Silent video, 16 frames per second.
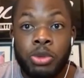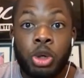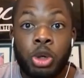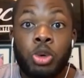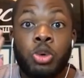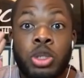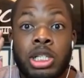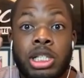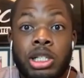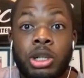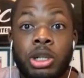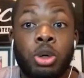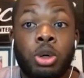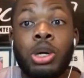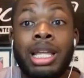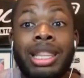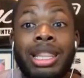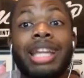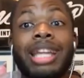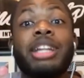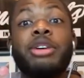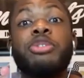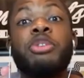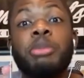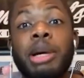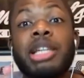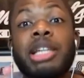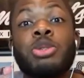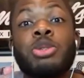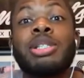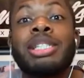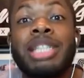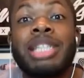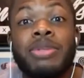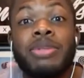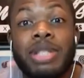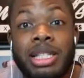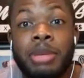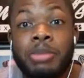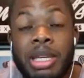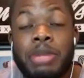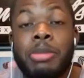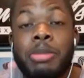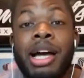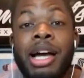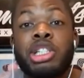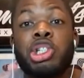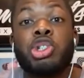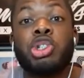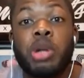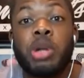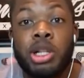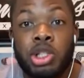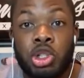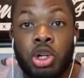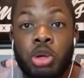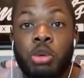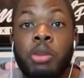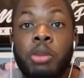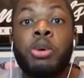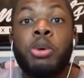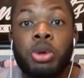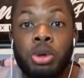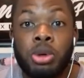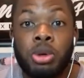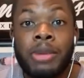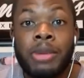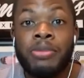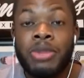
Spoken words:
and that information was given to me by a stranger, a reporter.